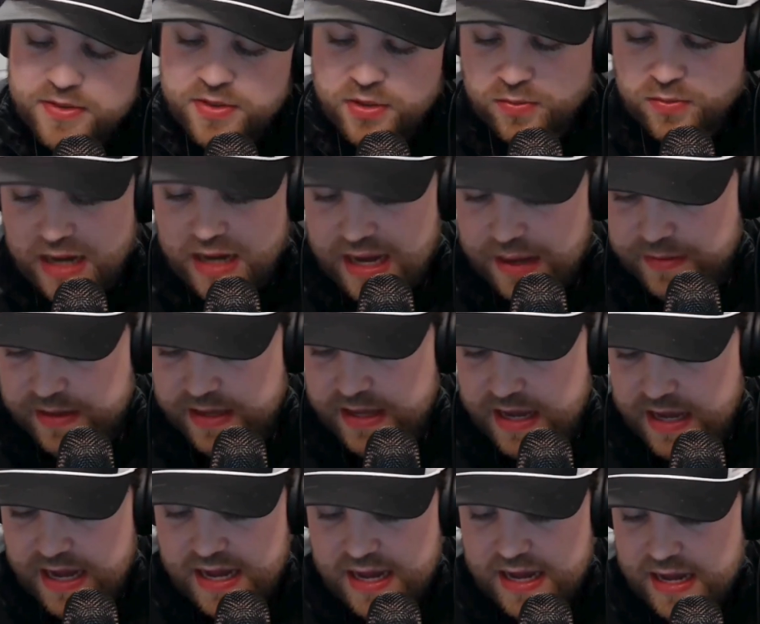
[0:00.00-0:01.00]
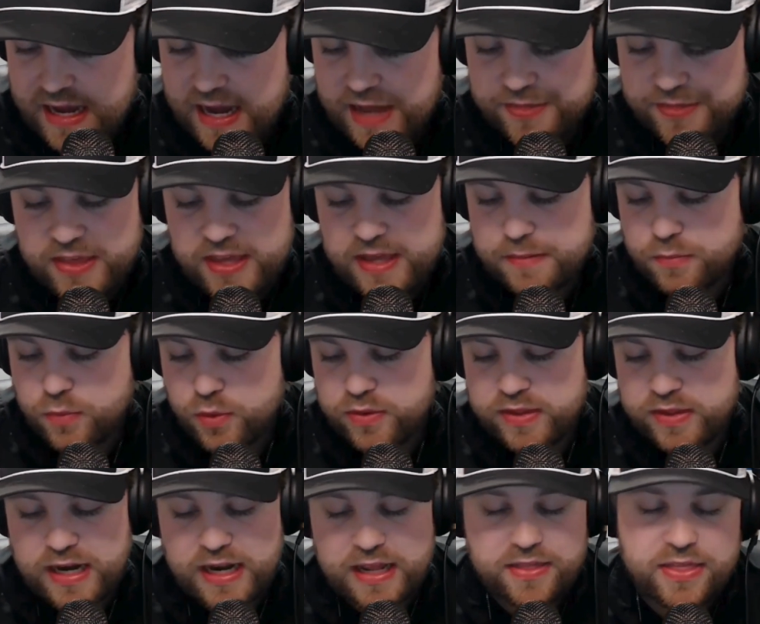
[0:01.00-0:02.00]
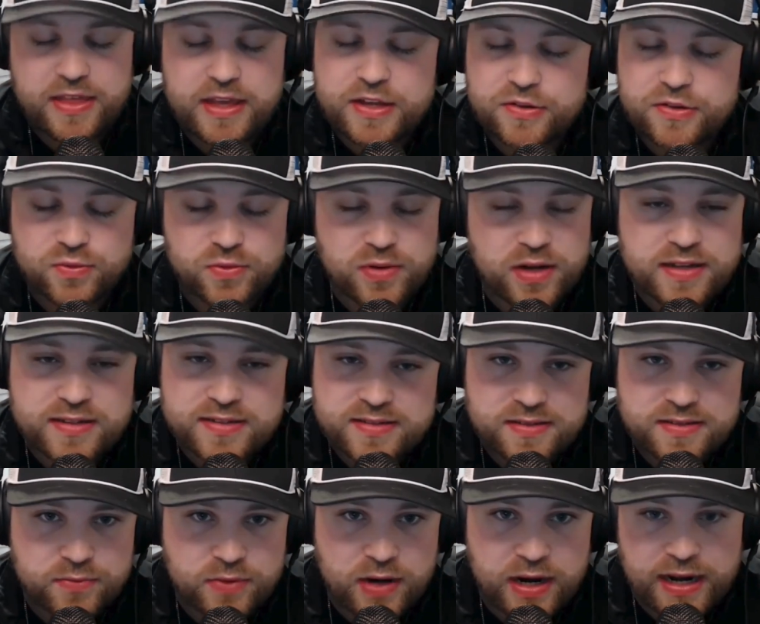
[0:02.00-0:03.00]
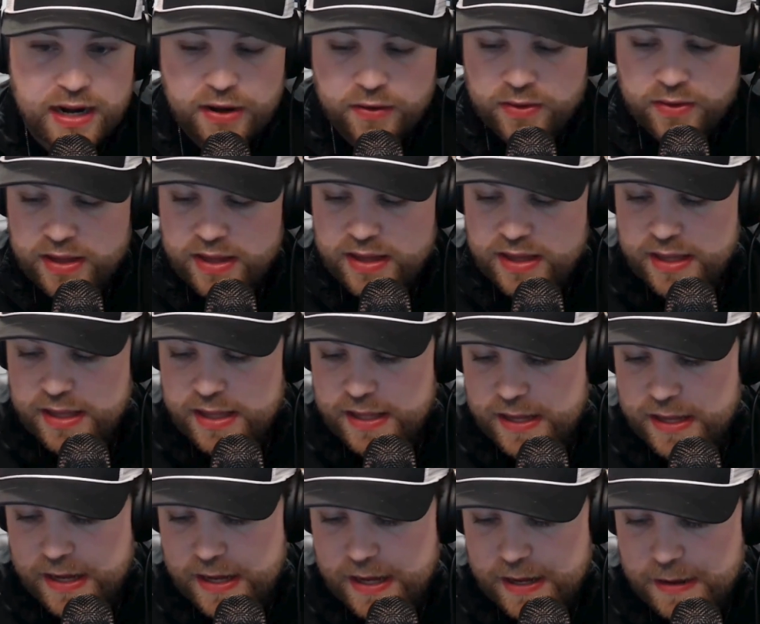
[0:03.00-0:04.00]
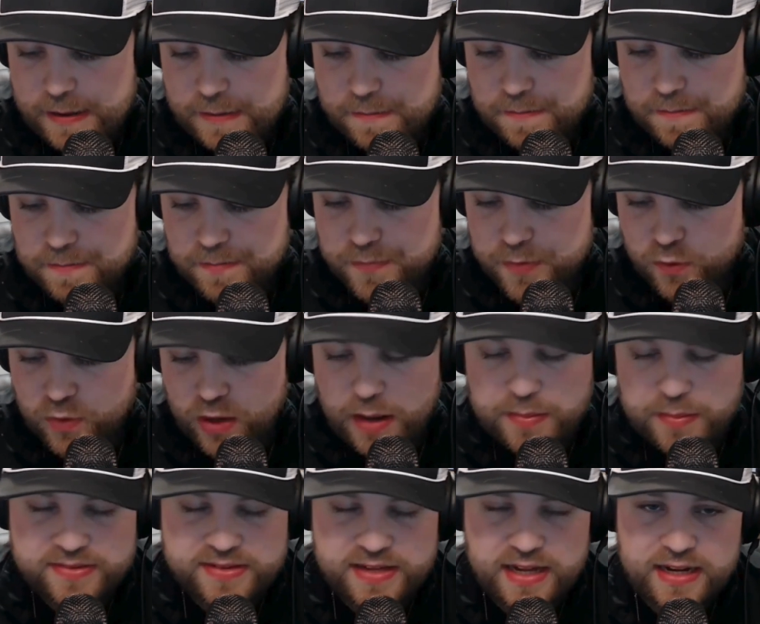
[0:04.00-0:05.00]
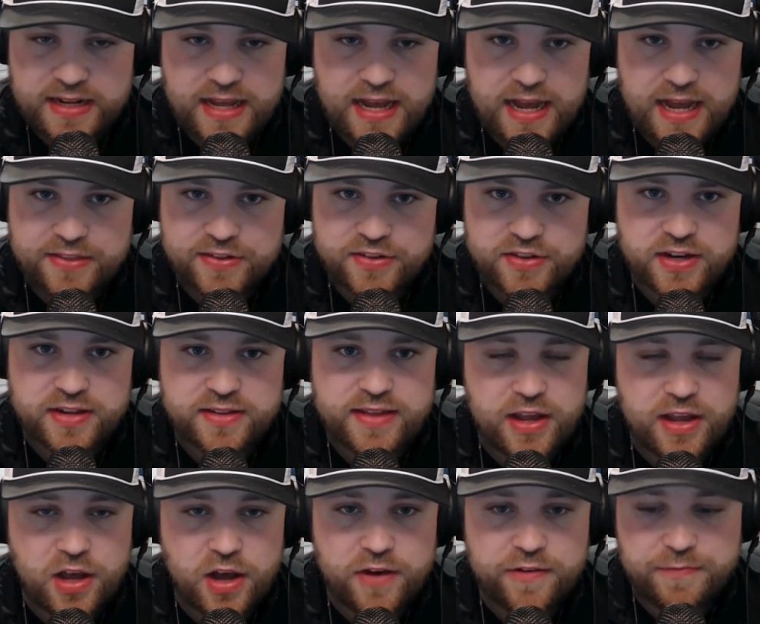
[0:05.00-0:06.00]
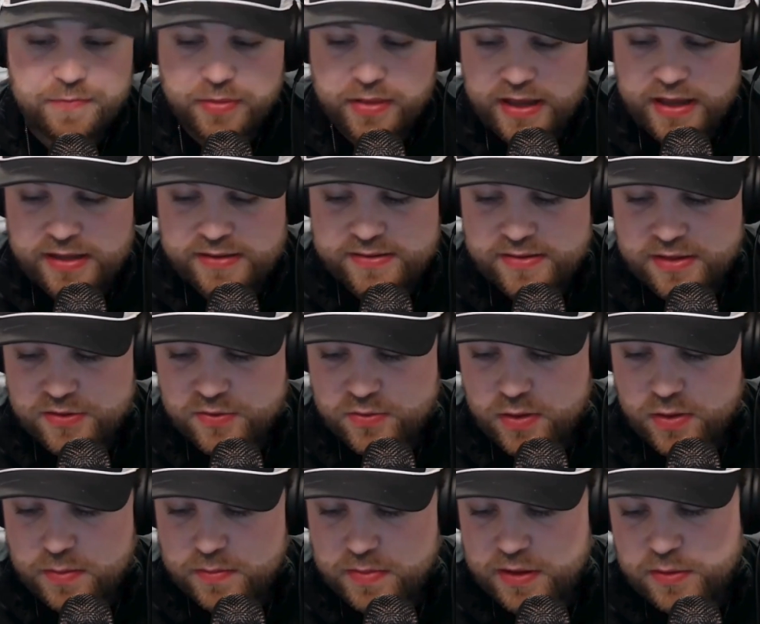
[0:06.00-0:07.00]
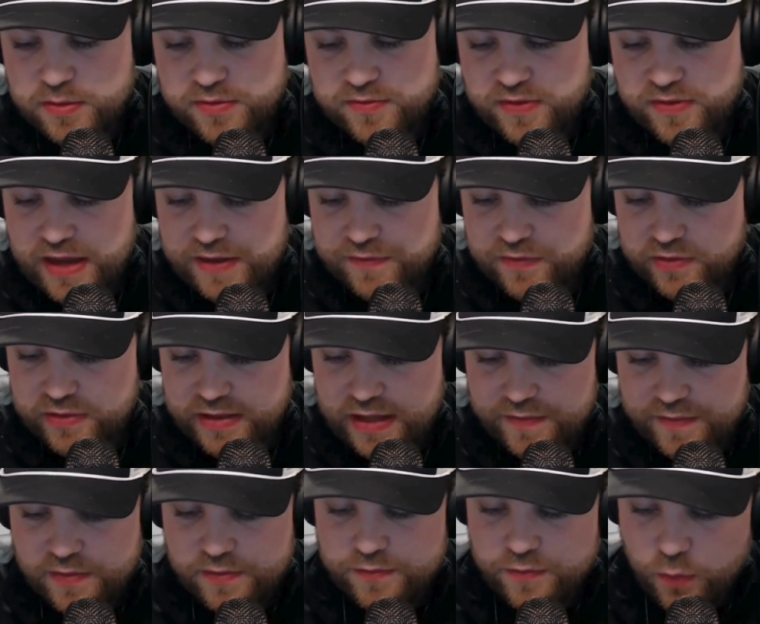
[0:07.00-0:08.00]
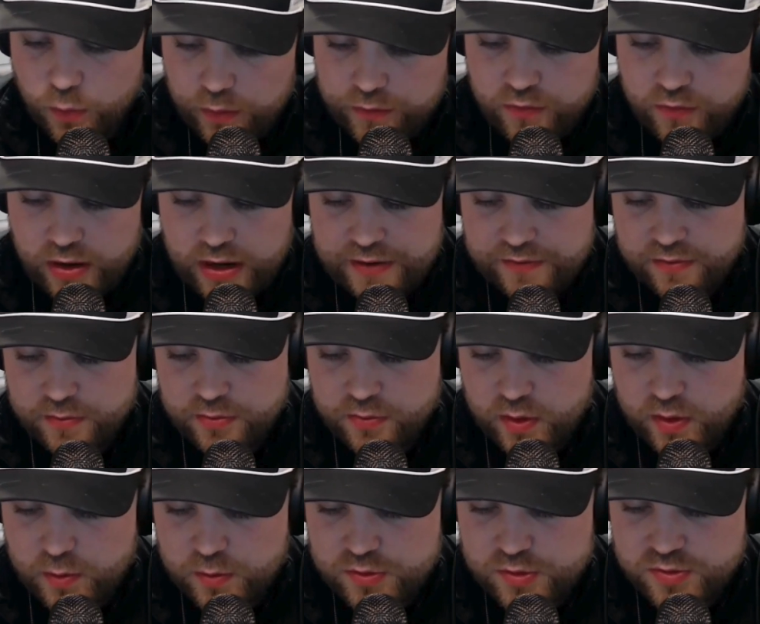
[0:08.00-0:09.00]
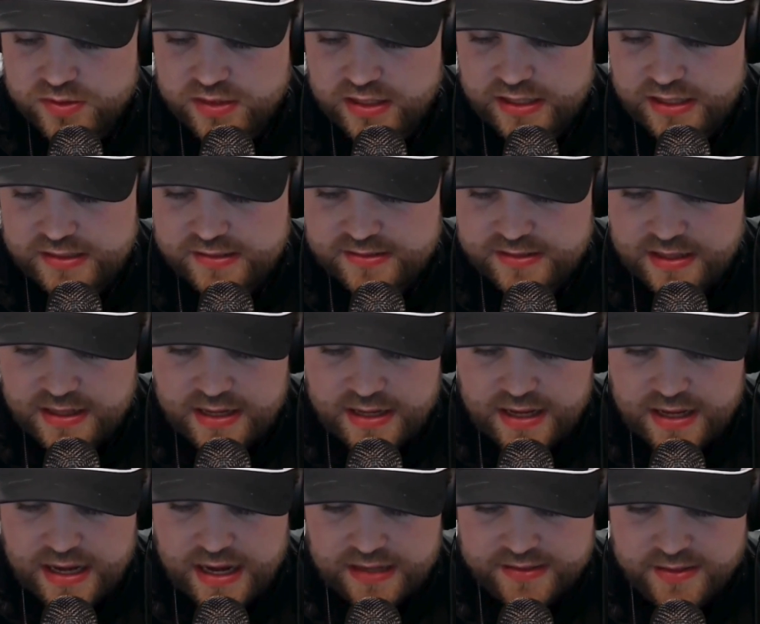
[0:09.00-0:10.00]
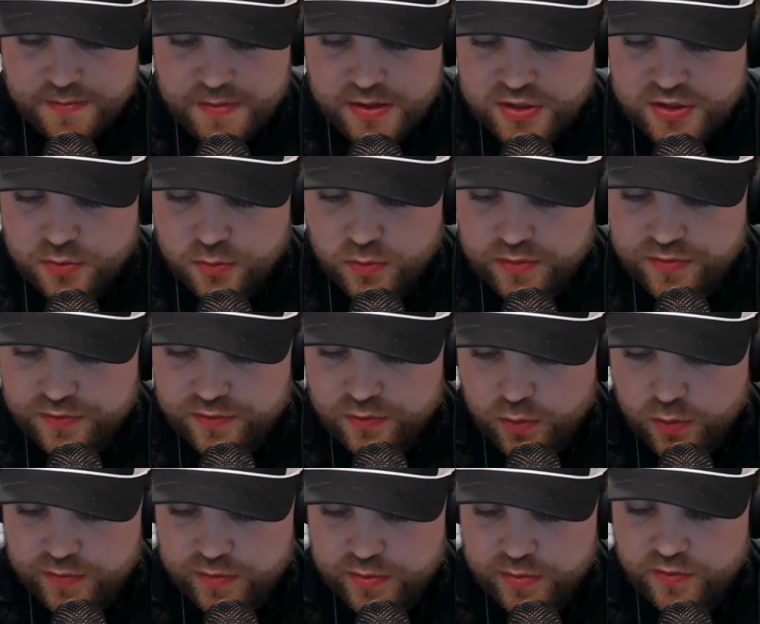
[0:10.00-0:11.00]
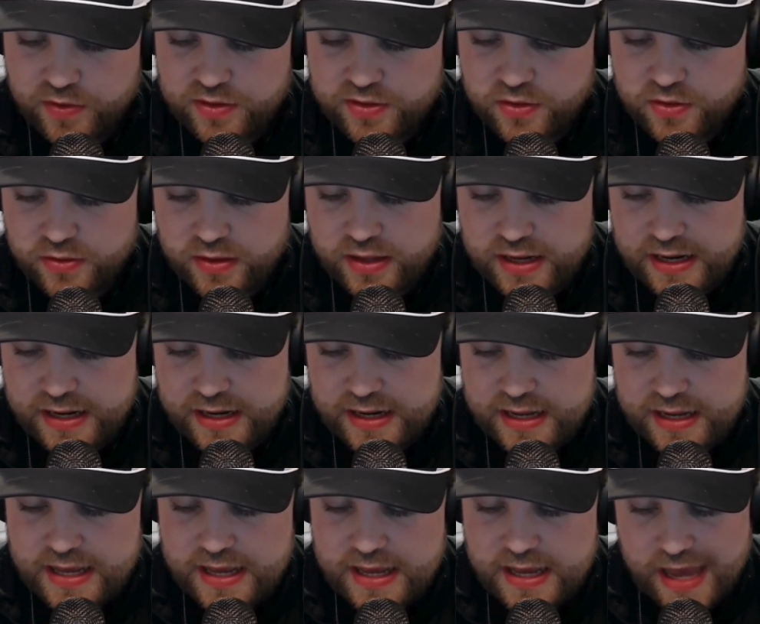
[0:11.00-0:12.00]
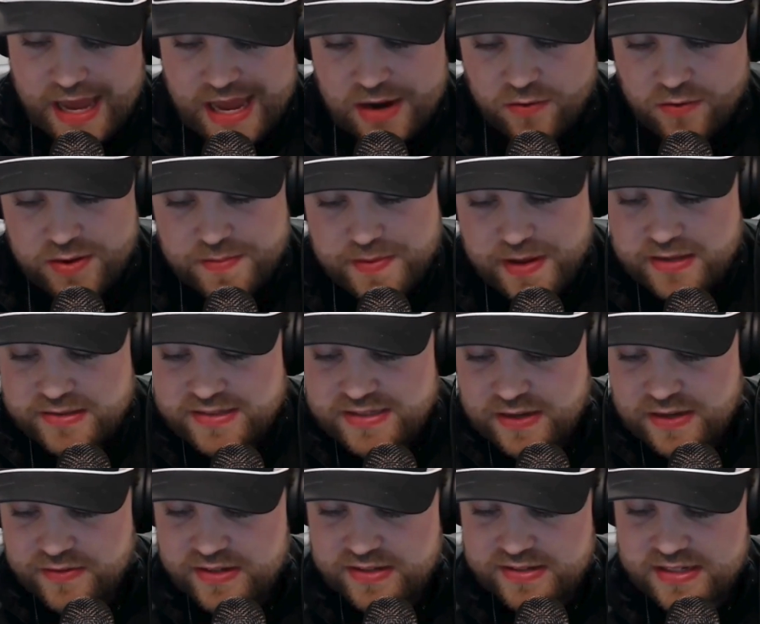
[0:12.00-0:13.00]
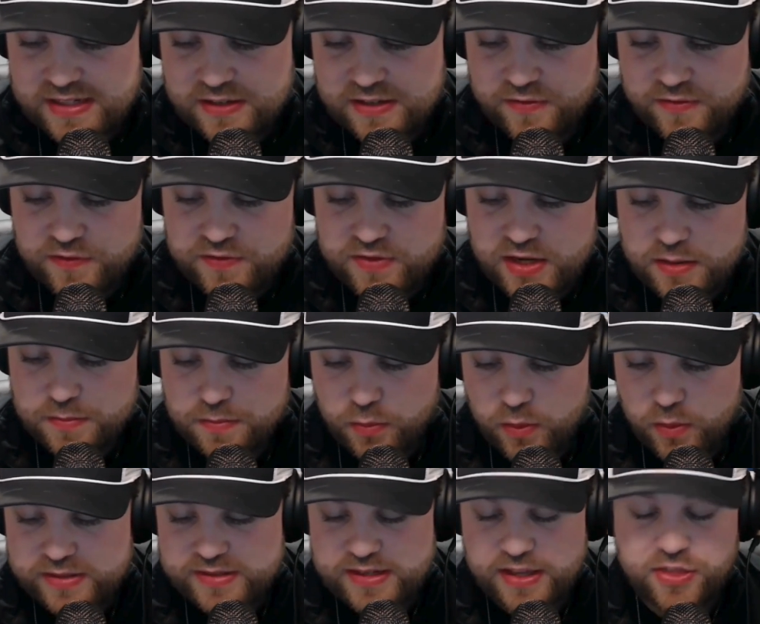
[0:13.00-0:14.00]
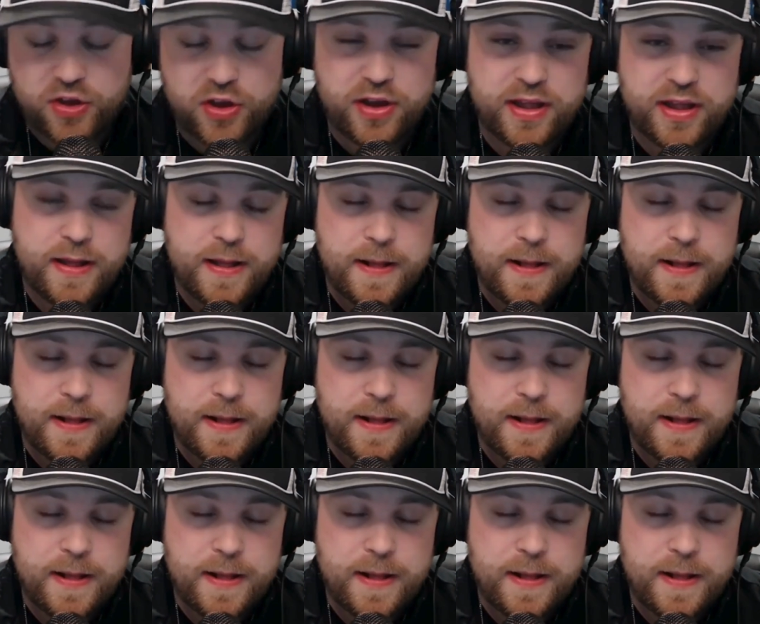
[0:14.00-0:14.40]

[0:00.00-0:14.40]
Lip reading: Robbie, I think more than anything, it's rust right now. Robbie's not a guy that's going to take off plays in this one, but he was 5 for 11, 4 for 8 from 3, which was nice. As I mentioned, 1 for 4 from the free throw line, 8 rebounds, 7 assists, 15 points. I thought